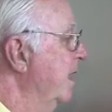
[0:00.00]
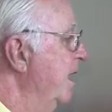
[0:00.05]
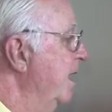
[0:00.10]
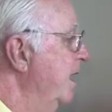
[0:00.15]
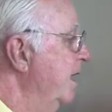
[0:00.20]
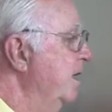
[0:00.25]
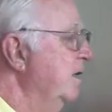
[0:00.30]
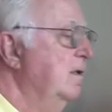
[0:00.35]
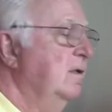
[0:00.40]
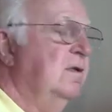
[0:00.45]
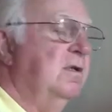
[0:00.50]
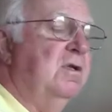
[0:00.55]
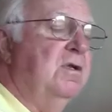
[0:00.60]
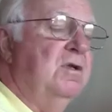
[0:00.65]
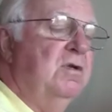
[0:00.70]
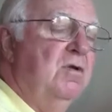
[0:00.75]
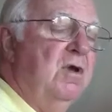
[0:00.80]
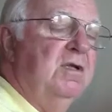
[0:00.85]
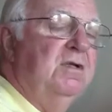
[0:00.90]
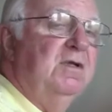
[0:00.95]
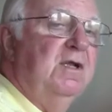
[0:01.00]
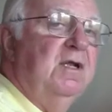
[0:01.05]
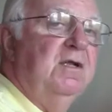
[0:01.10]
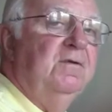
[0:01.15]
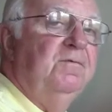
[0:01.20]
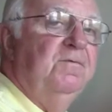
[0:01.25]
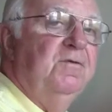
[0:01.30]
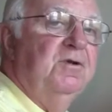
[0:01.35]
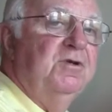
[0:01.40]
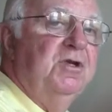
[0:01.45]
is
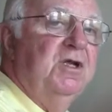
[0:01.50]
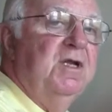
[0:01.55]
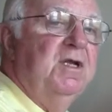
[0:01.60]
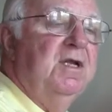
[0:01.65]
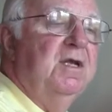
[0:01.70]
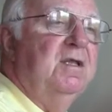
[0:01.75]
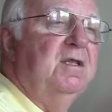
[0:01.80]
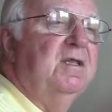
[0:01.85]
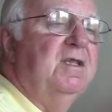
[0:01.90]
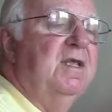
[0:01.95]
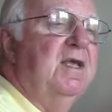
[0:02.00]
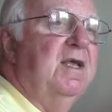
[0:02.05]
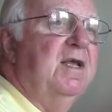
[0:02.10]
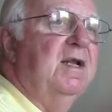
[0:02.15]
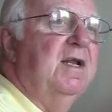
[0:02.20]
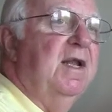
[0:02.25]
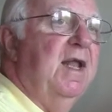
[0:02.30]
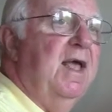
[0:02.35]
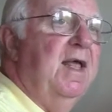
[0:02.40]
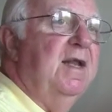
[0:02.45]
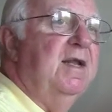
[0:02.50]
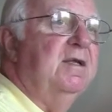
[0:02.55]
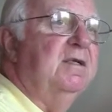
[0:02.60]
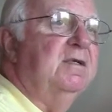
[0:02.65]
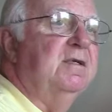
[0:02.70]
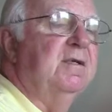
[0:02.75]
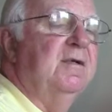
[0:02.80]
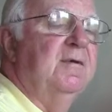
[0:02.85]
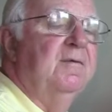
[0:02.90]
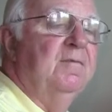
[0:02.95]
USS Virginia, the
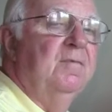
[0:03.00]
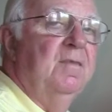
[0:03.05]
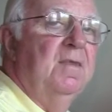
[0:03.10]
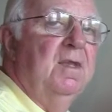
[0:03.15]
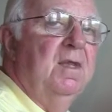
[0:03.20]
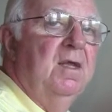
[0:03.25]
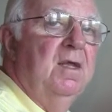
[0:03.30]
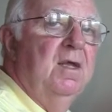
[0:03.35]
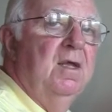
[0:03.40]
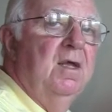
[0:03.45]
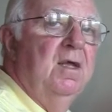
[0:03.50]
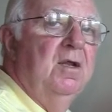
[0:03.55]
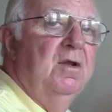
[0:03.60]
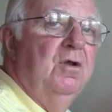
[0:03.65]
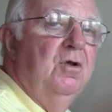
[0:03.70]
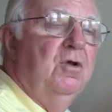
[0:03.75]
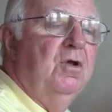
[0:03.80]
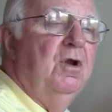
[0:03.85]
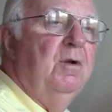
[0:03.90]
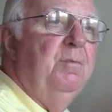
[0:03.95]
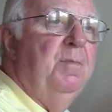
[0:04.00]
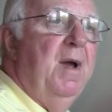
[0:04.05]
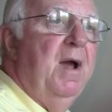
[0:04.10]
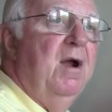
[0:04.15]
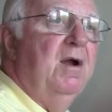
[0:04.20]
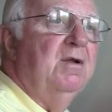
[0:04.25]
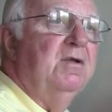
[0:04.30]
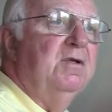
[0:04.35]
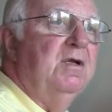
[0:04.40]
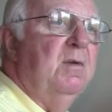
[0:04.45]
latest
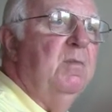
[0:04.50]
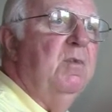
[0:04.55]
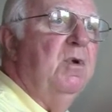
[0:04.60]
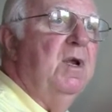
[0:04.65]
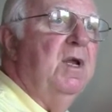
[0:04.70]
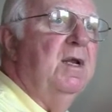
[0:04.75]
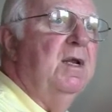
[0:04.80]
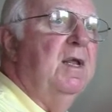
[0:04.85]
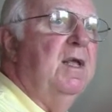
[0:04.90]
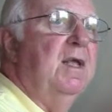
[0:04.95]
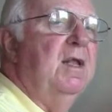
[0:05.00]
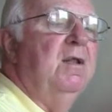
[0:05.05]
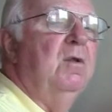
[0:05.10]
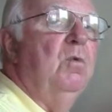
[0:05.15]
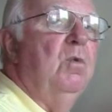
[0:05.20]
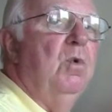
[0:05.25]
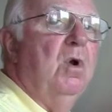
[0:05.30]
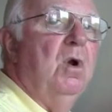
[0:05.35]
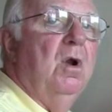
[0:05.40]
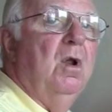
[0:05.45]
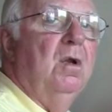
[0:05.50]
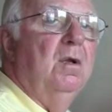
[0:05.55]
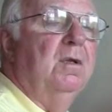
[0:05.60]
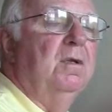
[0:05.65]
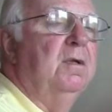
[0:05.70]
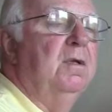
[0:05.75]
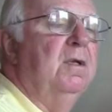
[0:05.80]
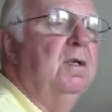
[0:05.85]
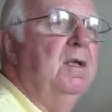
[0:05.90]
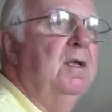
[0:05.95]
nuclear-powered submarine in the world.
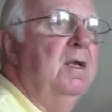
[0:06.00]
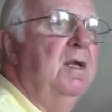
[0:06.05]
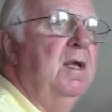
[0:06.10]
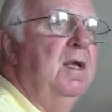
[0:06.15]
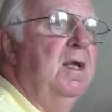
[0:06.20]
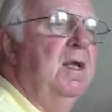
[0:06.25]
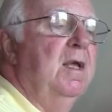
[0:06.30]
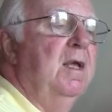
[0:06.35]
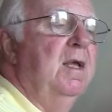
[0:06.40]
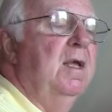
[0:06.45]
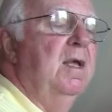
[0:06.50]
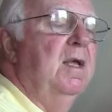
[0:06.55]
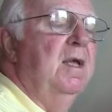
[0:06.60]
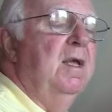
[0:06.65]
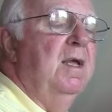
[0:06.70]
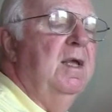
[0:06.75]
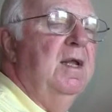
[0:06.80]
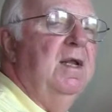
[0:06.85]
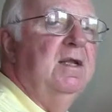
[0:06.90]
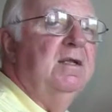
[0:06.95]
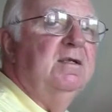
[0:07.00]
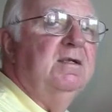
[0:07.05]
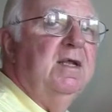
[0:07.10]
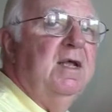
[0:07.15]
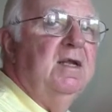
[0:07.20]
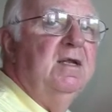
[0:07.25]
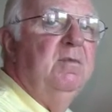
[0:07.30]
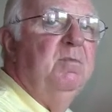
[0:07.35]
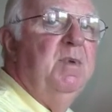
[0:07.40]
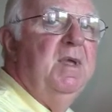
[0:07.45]
It is
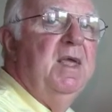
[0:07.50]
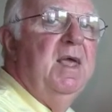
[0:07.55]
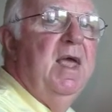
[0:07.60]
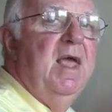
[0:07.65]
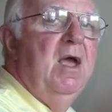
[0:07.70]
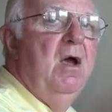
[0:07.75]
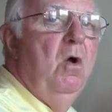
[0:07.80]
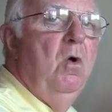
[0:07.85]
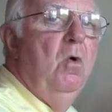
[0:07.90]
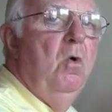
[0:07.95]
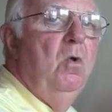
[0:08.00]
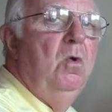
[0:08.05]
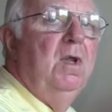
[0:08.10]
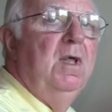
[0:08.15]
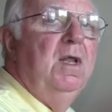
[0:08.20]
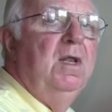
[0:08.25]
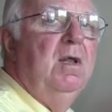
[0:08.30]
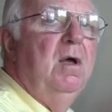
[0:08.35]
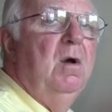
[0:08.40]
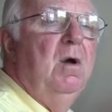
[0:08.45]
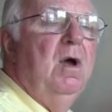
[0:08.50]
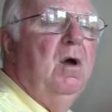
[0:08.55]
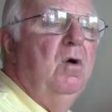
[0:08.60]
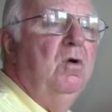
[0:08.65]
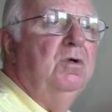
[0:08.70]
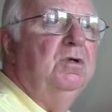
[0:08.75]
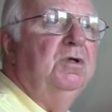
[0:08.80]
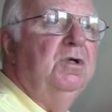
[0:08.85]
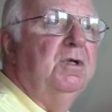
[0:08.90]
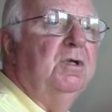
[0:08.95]
said to be a hole in the
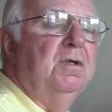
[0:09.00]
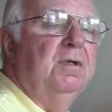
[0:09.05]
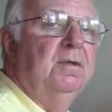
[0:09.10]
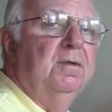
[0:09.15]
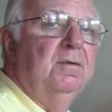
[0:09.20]
ocean